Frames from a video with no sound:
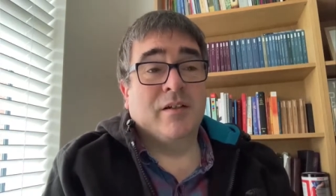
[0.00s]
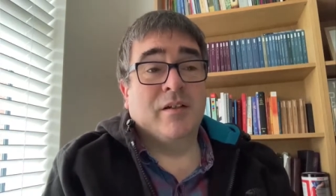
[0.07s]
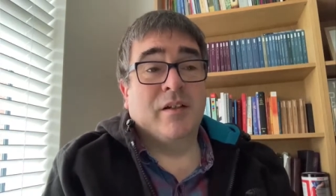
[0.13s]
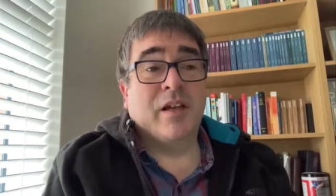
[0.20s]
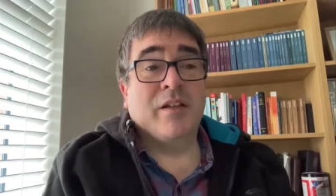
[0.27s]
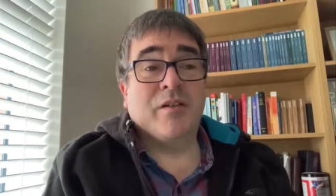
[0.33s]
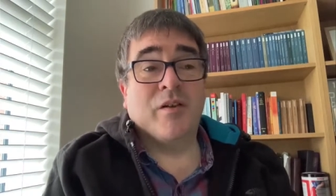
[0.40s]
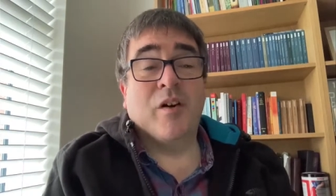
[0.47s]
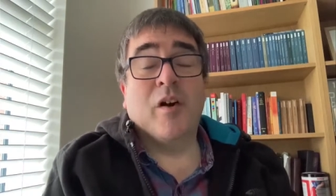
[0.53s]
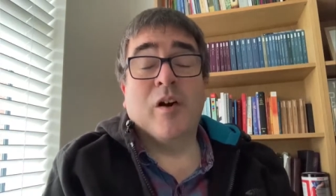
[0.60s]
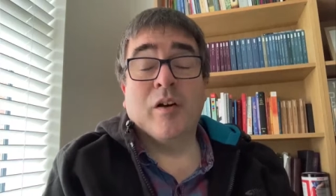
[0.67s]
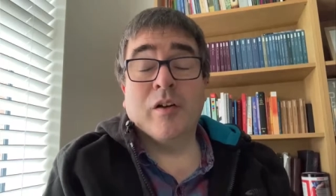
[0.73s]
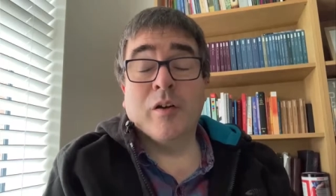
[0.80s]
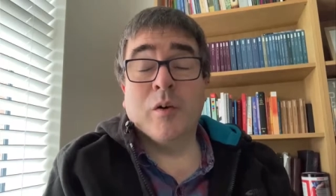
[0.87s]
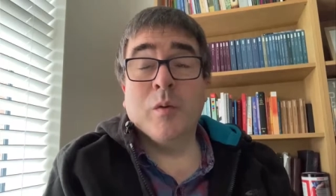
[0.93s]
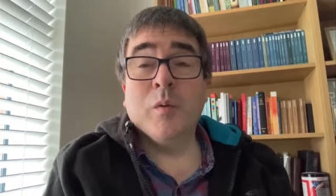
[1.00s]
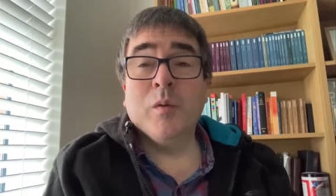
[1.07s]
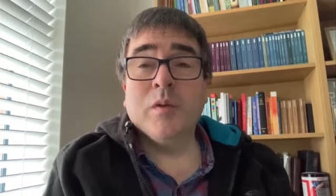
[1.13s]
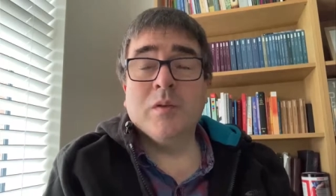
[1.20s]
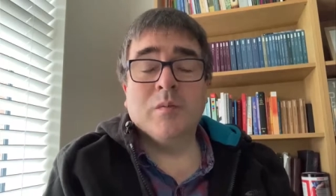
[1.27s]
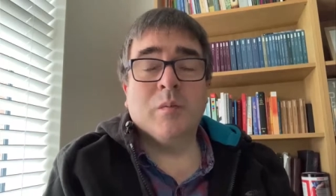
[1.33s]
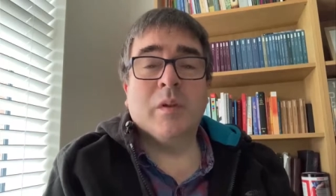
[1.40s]
Is your heart
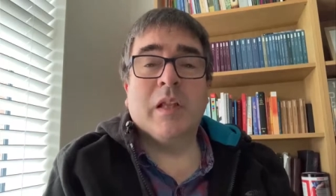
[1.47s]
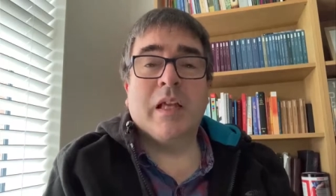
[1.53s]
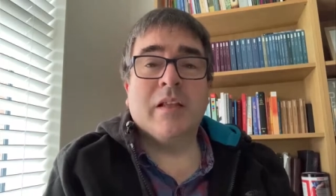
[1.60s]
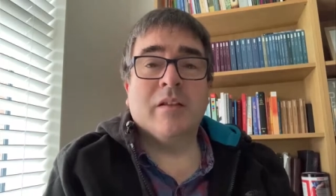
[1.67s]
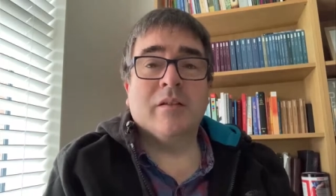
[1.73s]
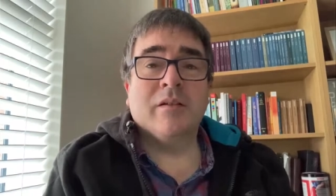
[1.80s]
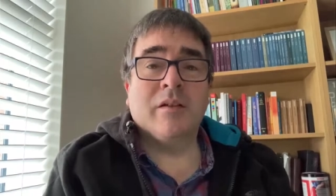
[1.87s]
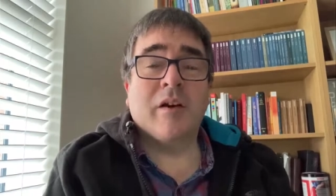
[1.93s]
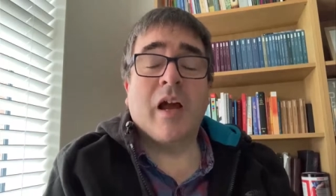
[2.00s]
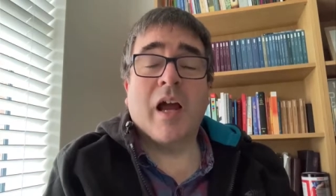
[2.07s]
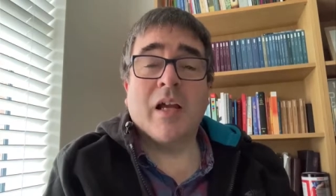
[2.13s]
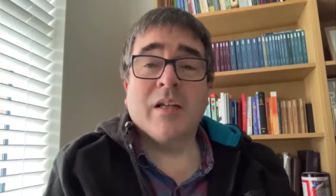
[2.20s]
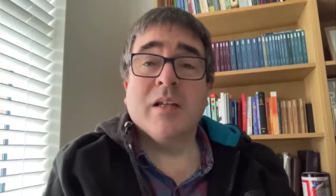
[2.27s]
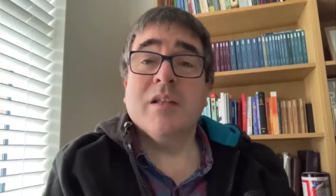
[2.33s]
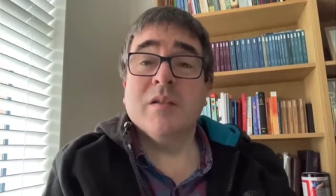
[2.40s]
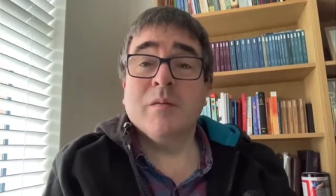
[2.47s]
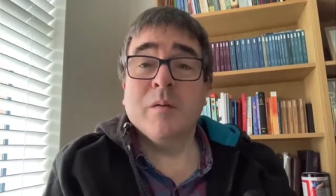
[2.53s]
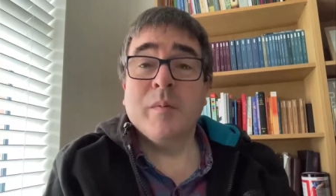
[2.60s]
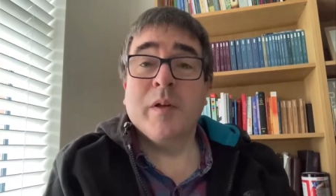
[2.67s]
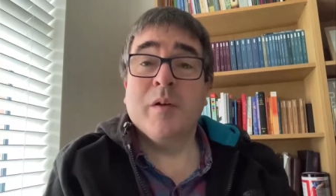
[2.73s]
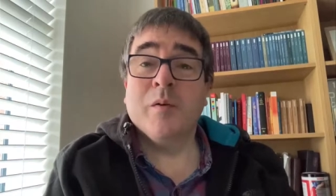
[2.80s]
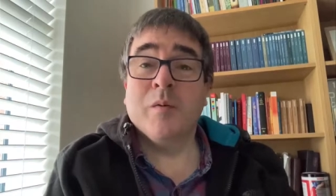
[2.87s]
cold? Well, then your actions will
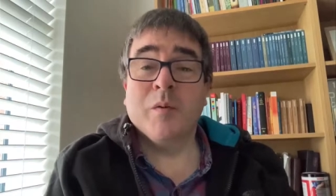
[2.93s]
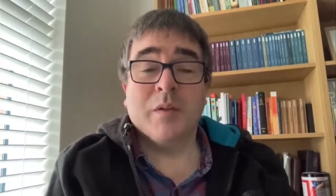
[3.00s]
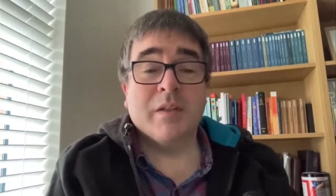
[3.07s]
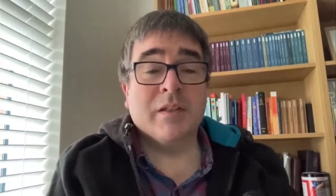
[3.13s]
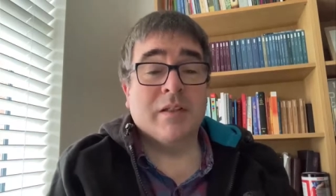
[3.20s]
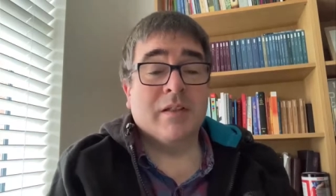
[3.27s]
be cold.